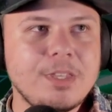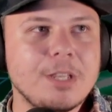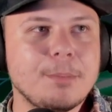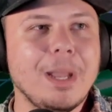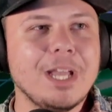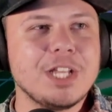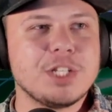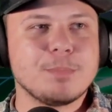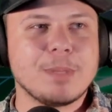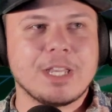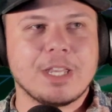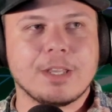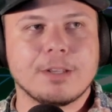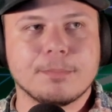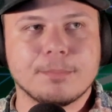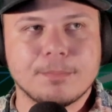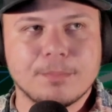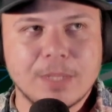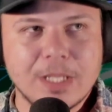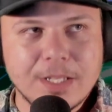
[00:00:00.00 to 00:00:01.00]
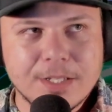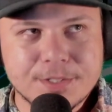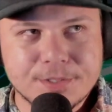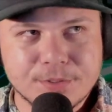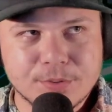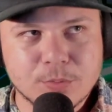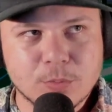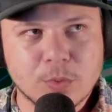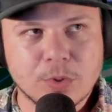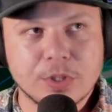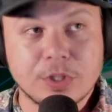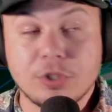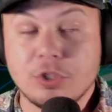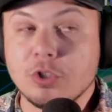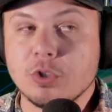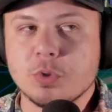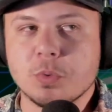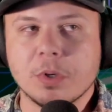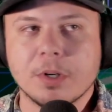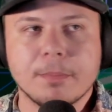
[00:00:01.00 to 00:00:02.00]
Matchmaking. This is a really
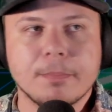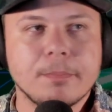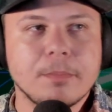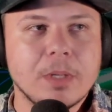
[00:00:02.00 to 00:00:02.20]
huge one.